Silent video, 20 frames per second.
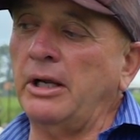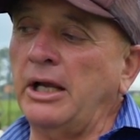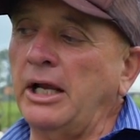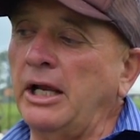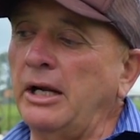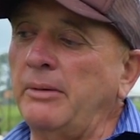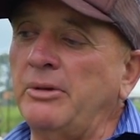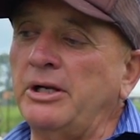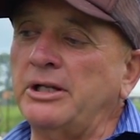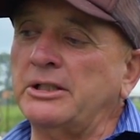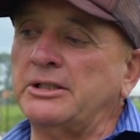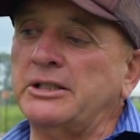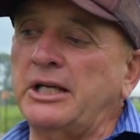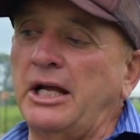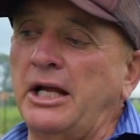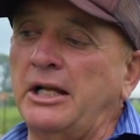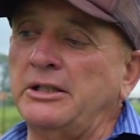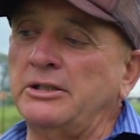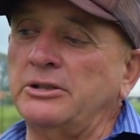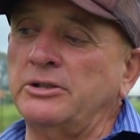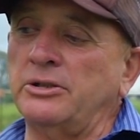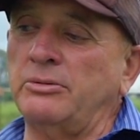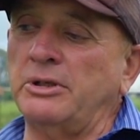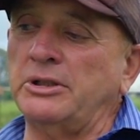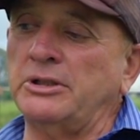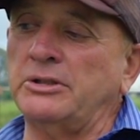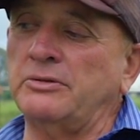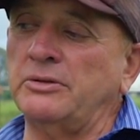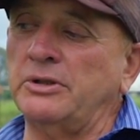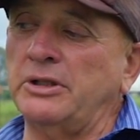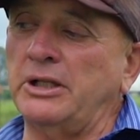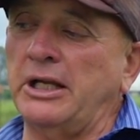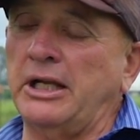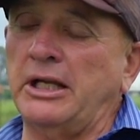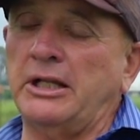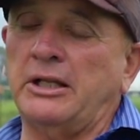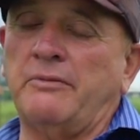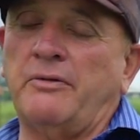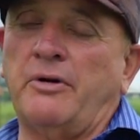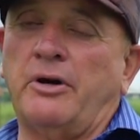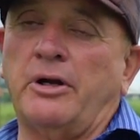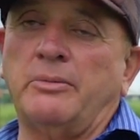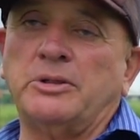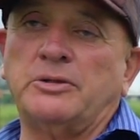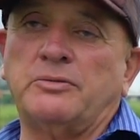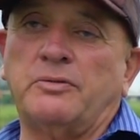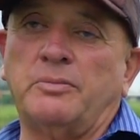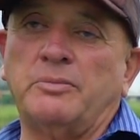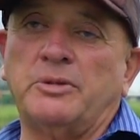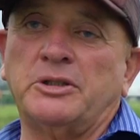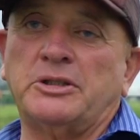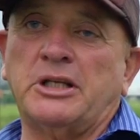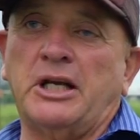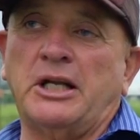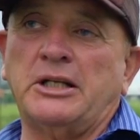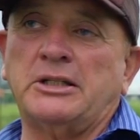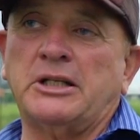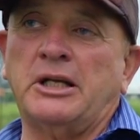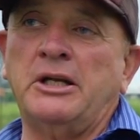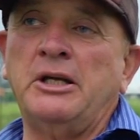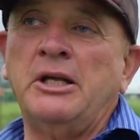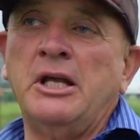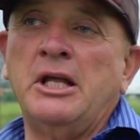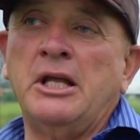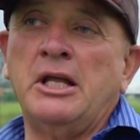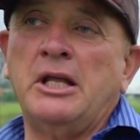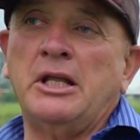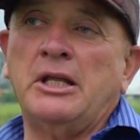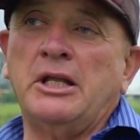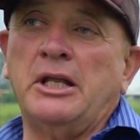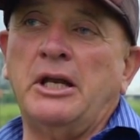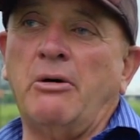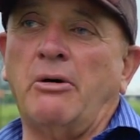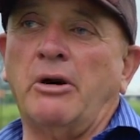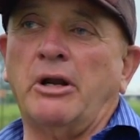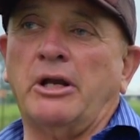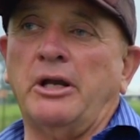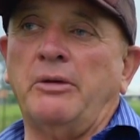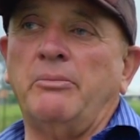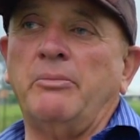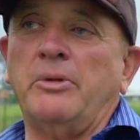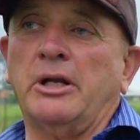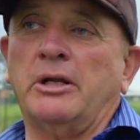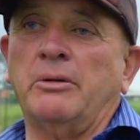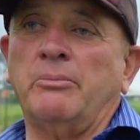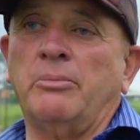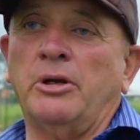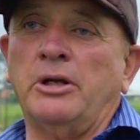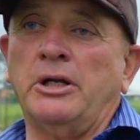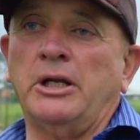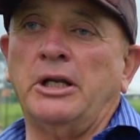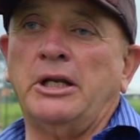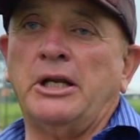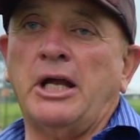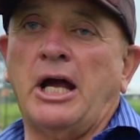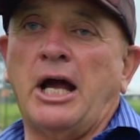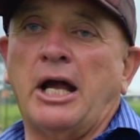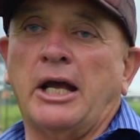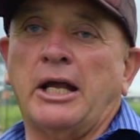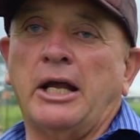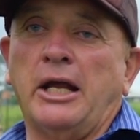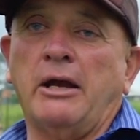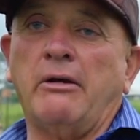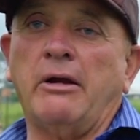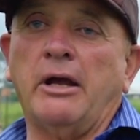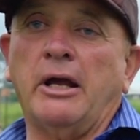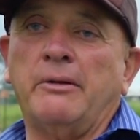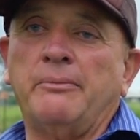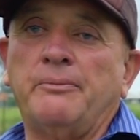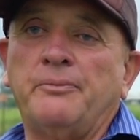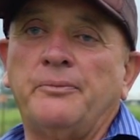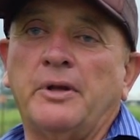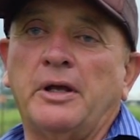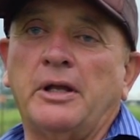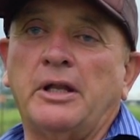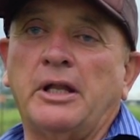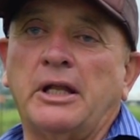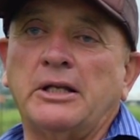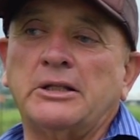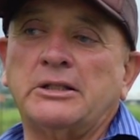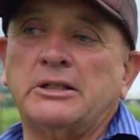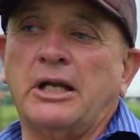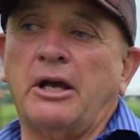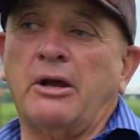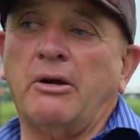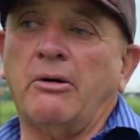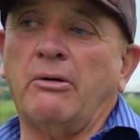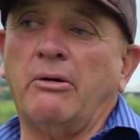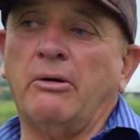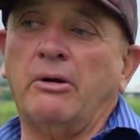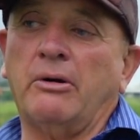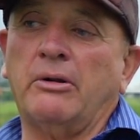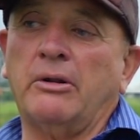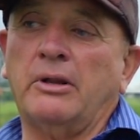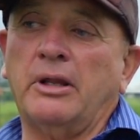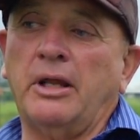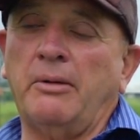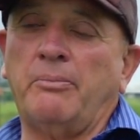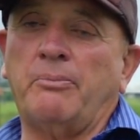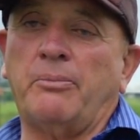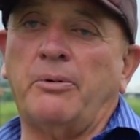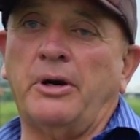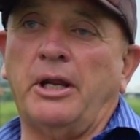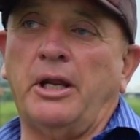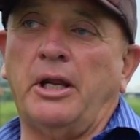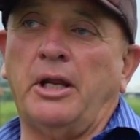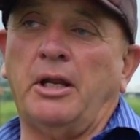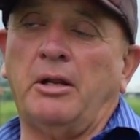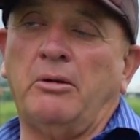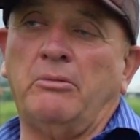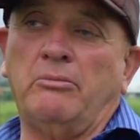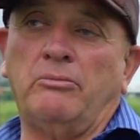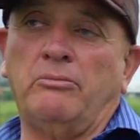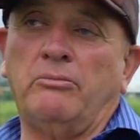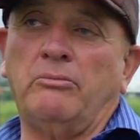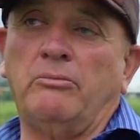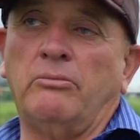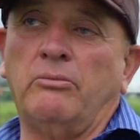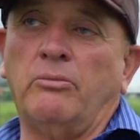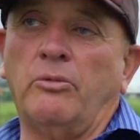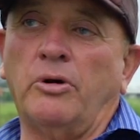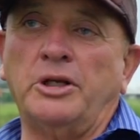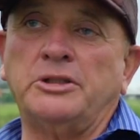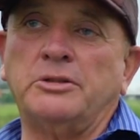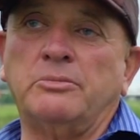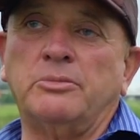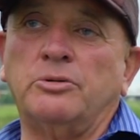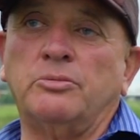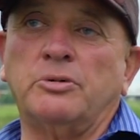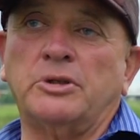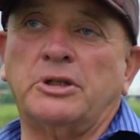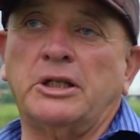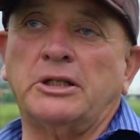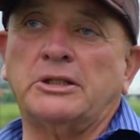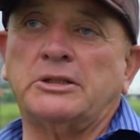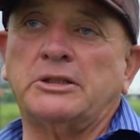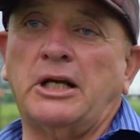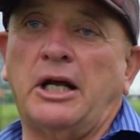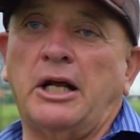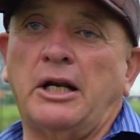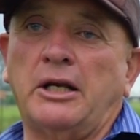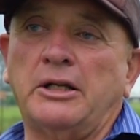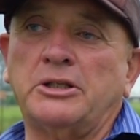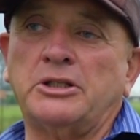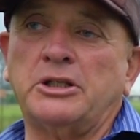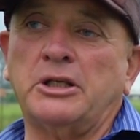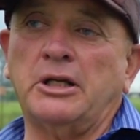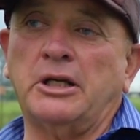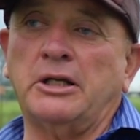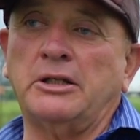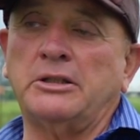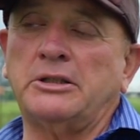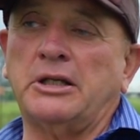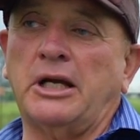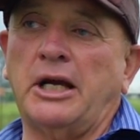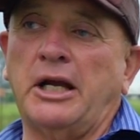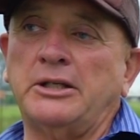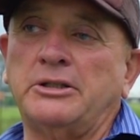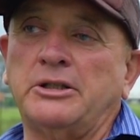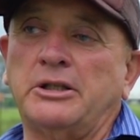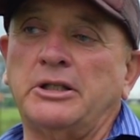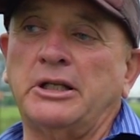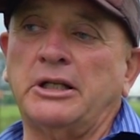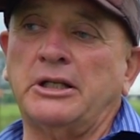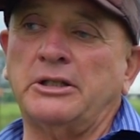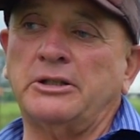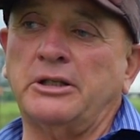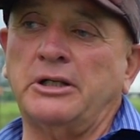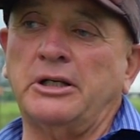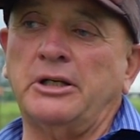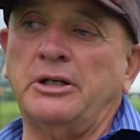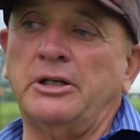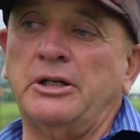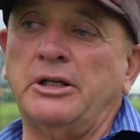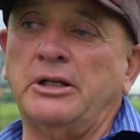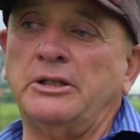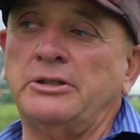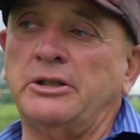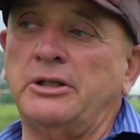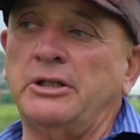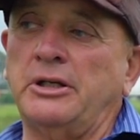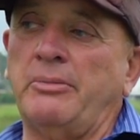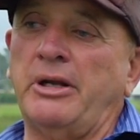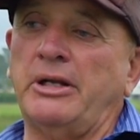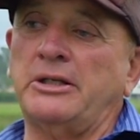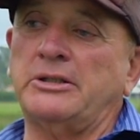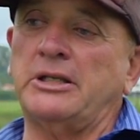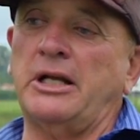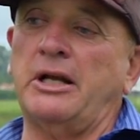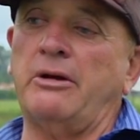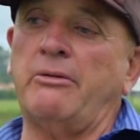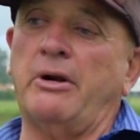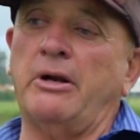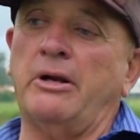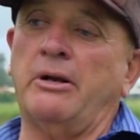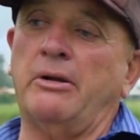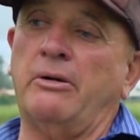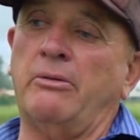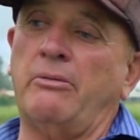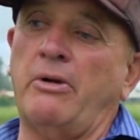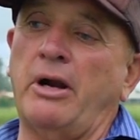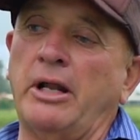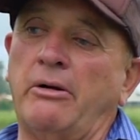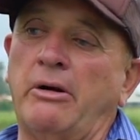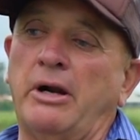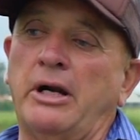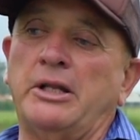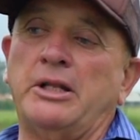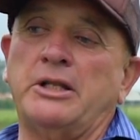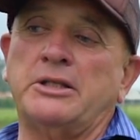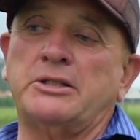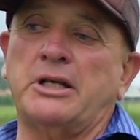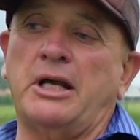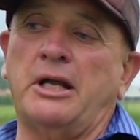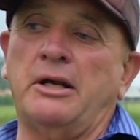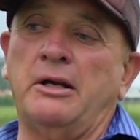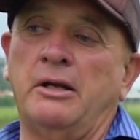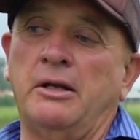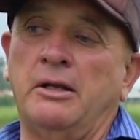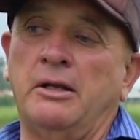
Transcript: And a bit of sun is always, they get the vitamins from the sun, so you don't want to keep them in a completely dark area. And that's so they're pretty reasonable with their sun and shade. So I think they certainly need a certain amount of sun running around in the sun,